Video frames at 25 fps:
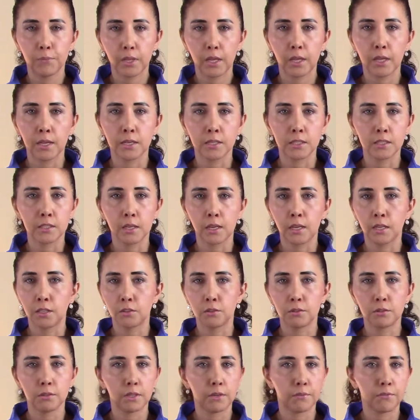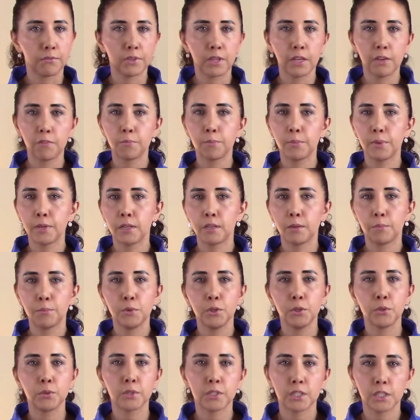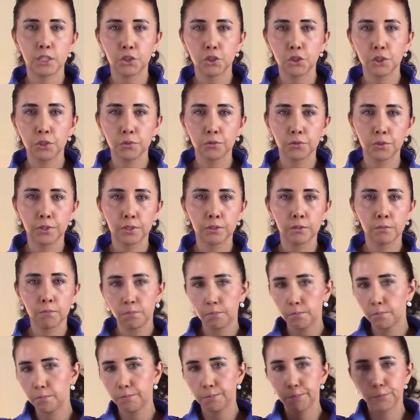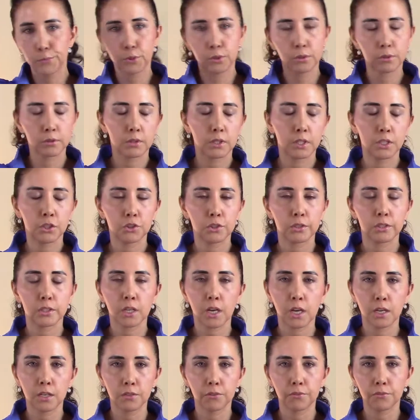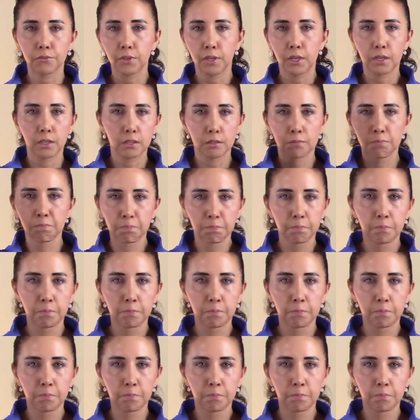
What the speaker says: And if they've been abused as children, they just kind of like